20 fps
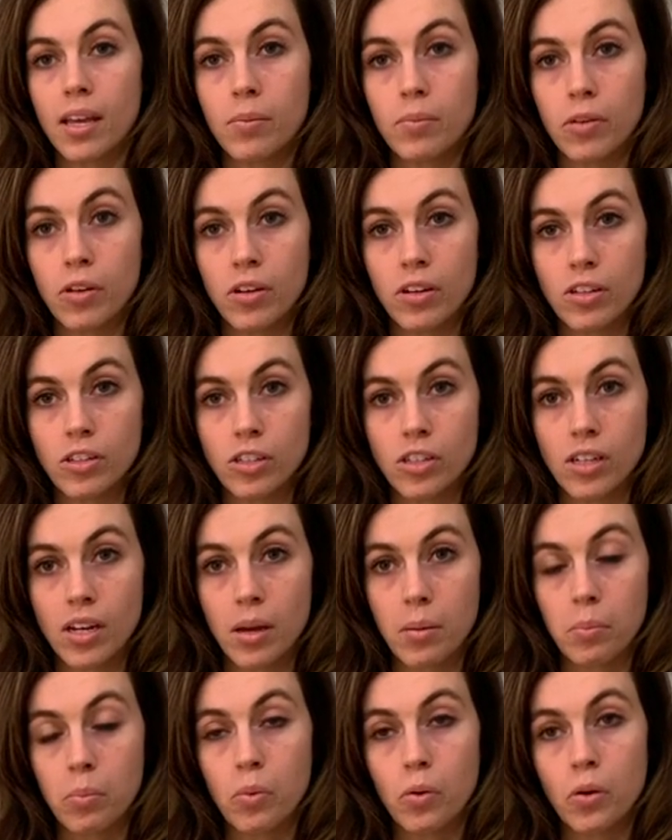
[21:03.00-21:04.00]
ammunition
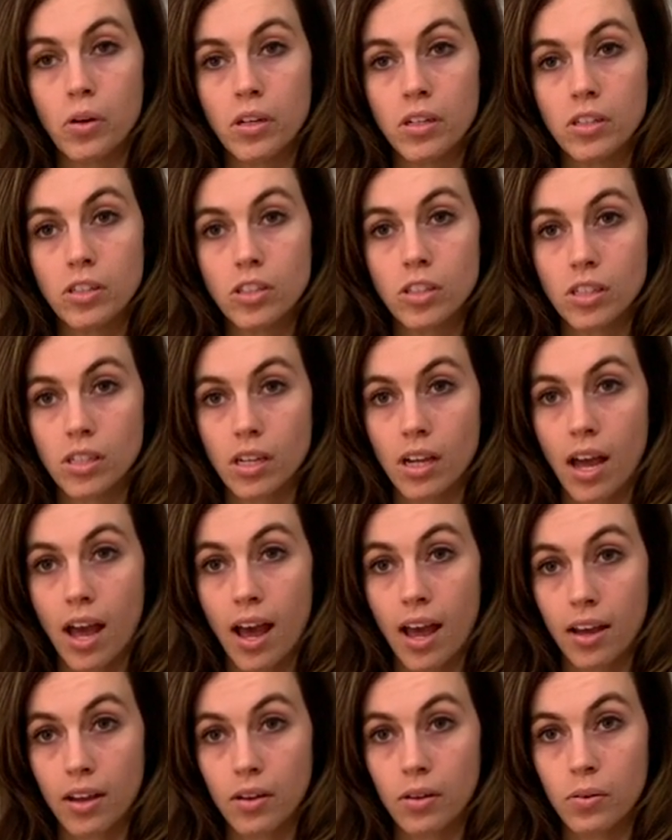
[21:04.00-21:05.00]
at Port
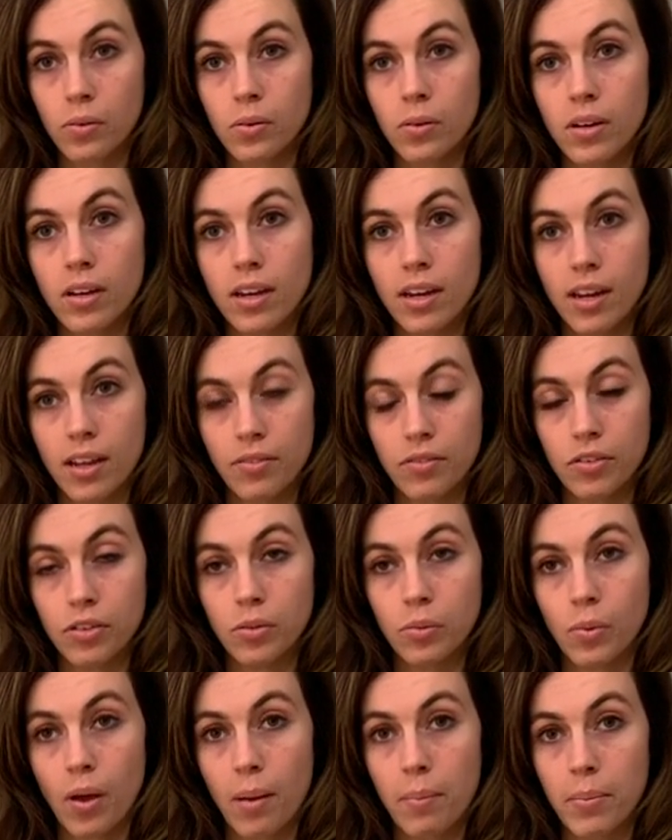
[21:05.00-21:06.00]
Chicago
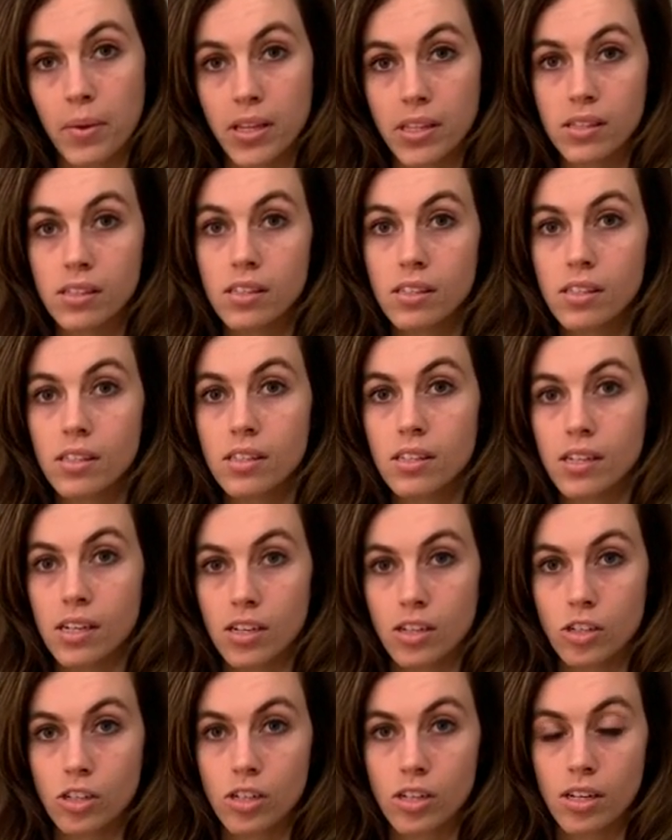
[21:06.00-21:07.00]
Naval Weapons
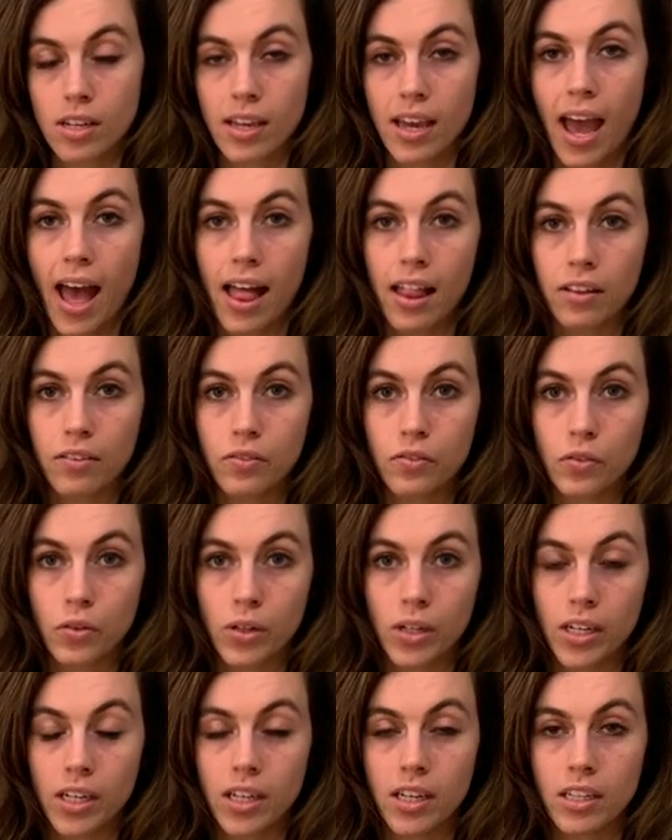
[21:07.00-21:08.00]
Station in
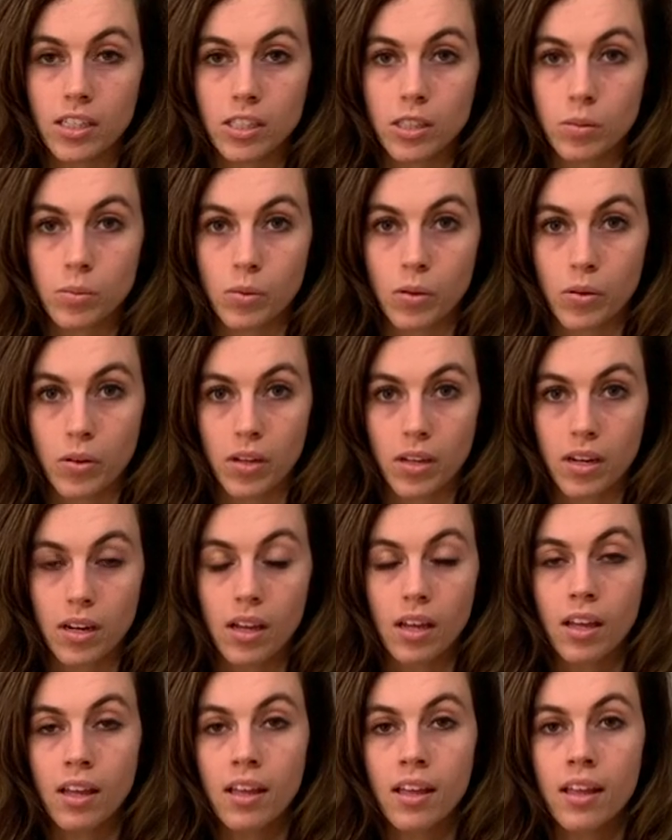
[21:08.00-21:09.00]
California exploded.
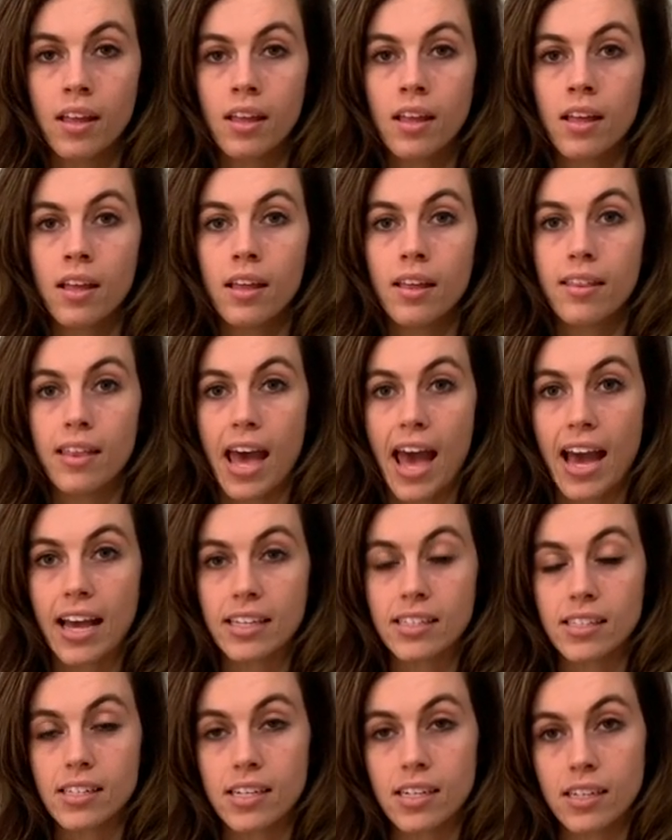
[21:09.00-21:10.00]

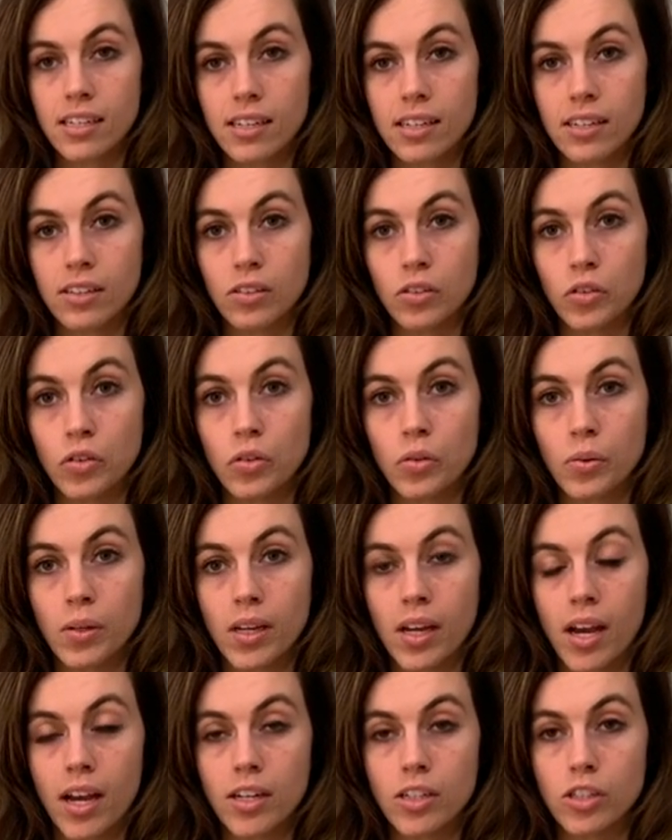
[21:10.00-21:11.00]
accident killed
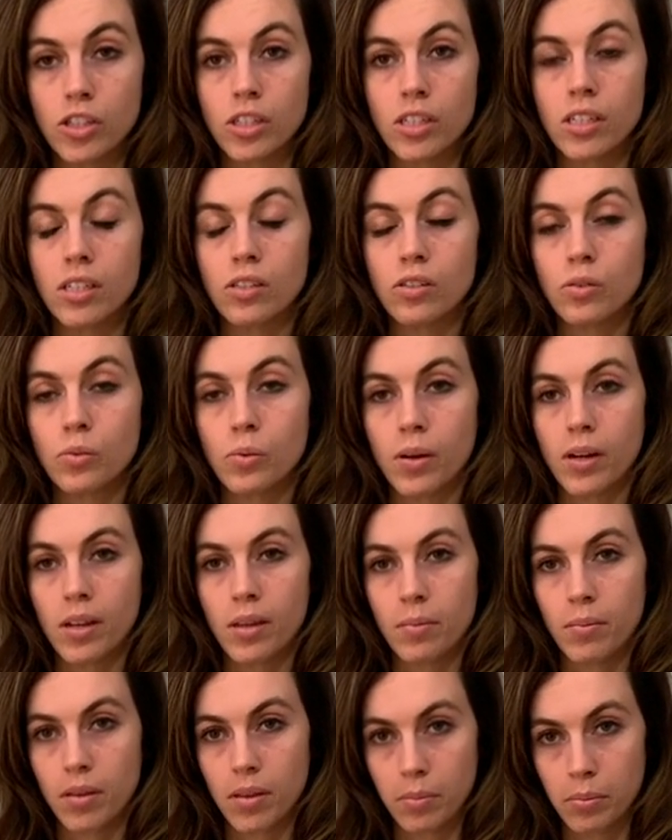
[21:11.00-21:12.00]

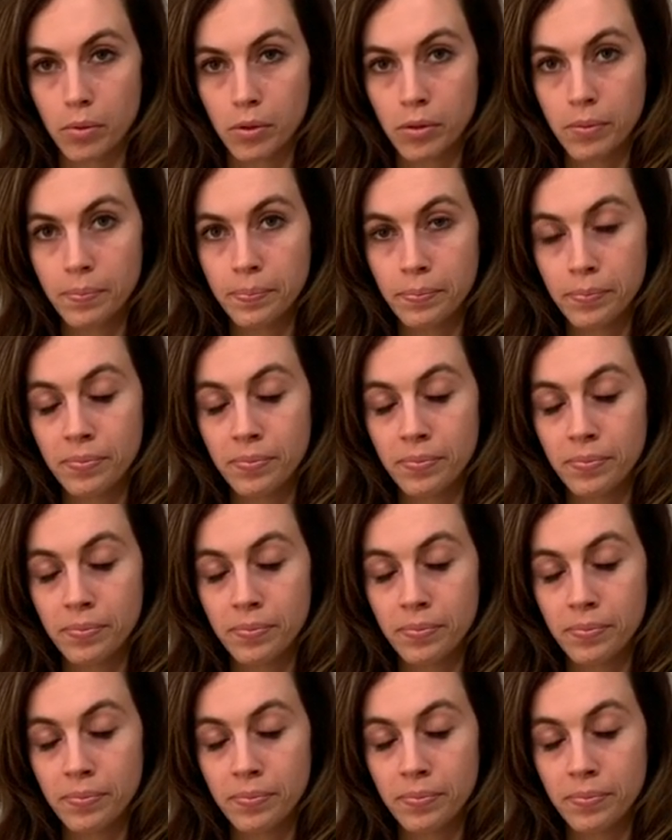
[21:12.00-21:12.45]
320 people.